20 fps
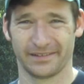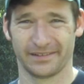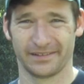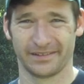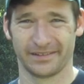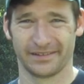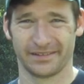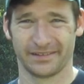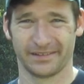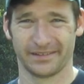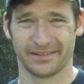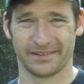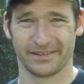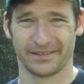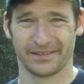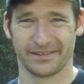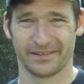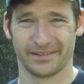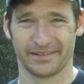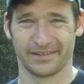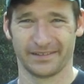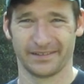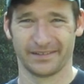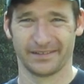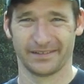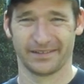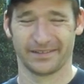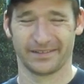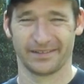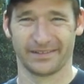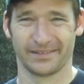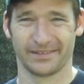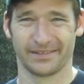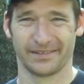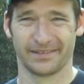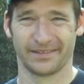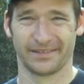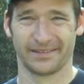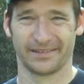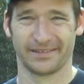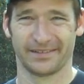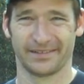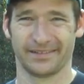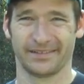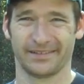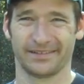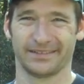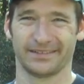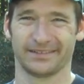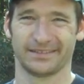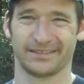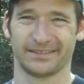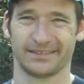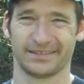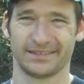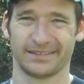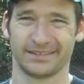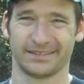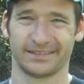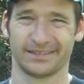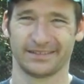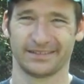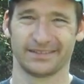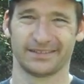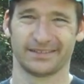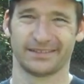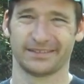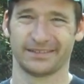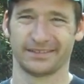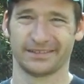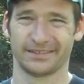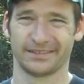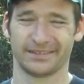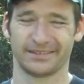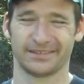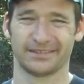[no speech]